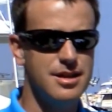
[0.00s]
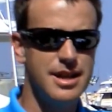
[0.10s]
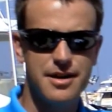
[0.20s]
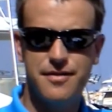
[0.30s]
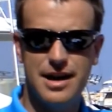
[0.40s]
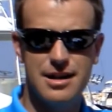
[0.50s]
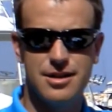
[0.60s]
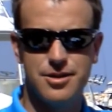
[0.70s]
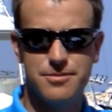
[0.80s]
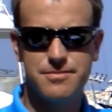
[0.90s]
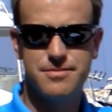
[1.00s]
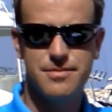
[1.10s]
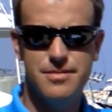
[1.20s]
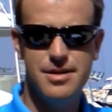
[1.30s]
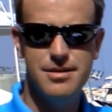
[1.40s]
Nick Faldo.
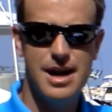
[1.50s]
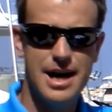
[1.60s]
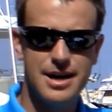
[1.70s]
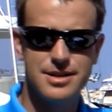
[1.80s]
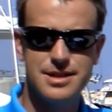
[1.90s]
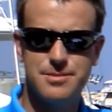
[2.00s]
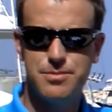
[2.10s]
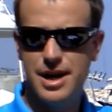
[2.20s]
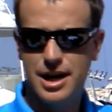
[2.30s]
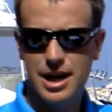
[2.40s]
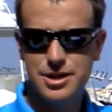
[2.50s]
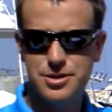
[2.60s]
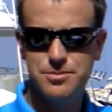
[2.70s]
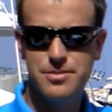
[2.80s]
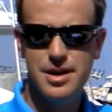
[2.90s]
A, because he's
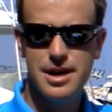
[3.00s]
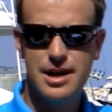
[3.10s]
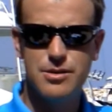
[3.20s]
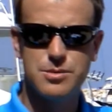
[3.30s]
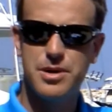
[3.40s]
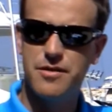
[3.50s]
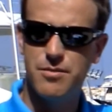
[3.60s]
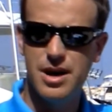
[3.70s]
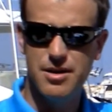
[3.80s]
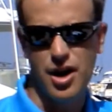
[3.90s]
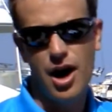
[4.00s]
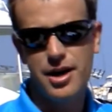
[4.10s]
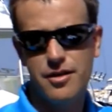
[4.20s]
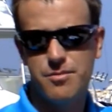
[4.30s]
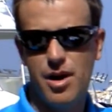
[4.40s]
English, he was a bit of an
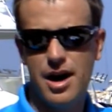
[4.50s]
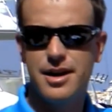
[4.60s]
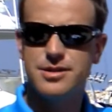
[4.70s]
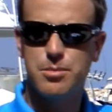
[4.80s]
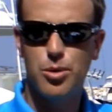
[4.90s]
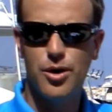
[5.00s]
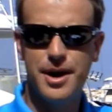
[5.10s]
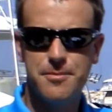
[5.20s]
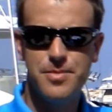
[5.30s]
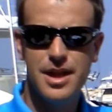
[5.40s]
idol of mine as a boy,